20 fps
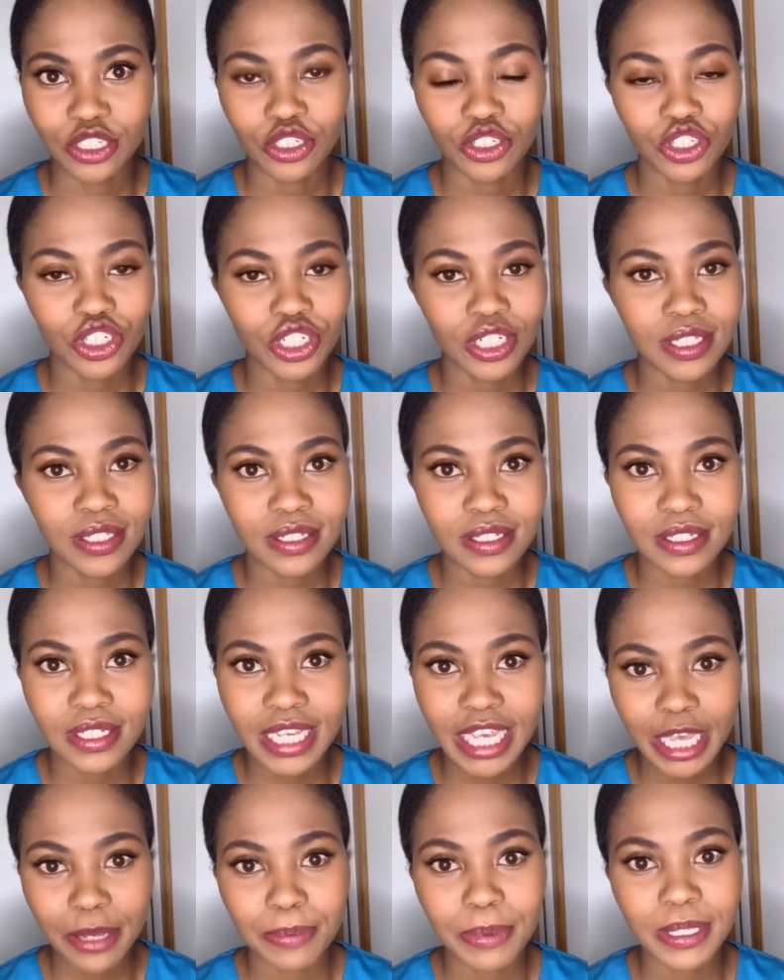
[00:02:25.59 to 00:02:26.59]
just
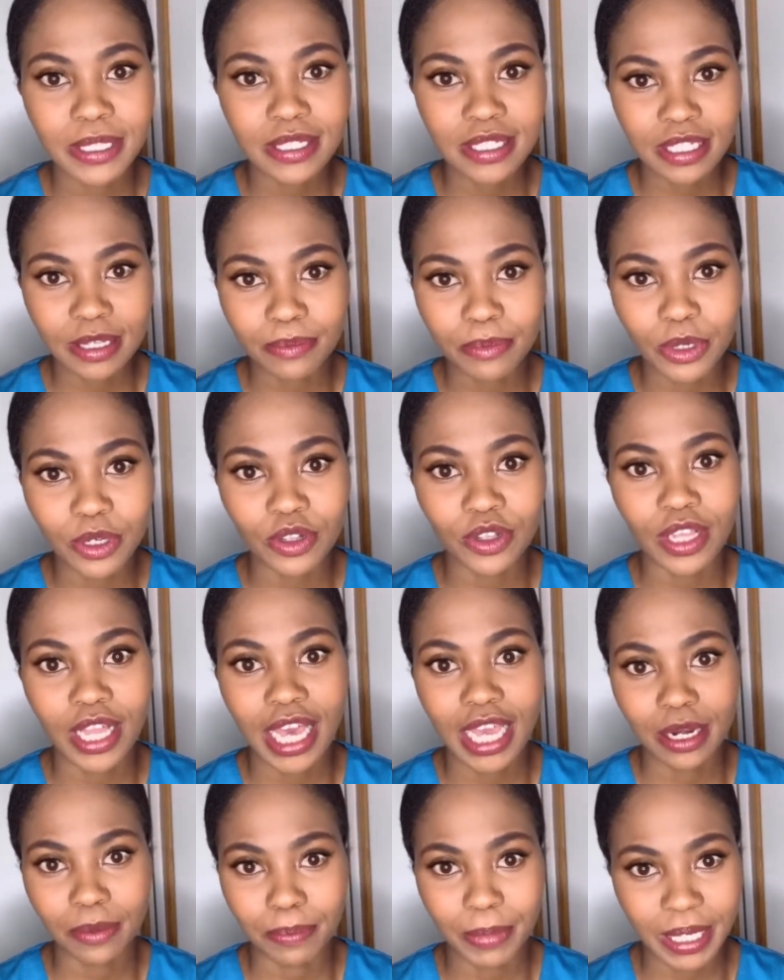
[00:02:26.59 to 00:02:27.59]
keep it simple and
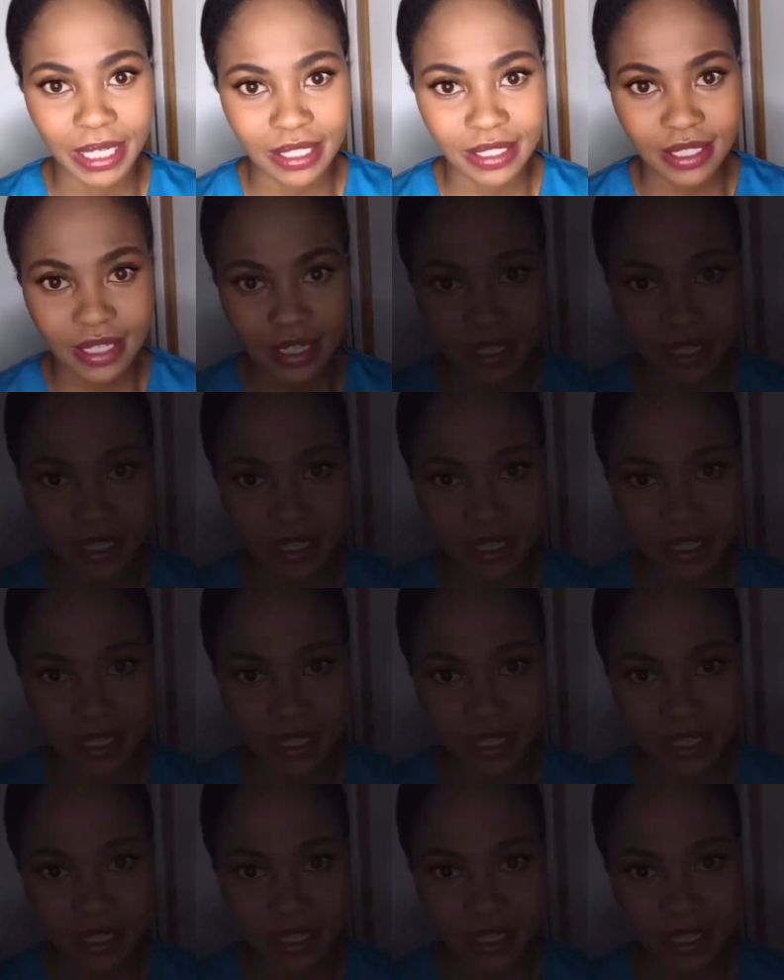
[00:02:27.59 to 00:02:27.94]
basic.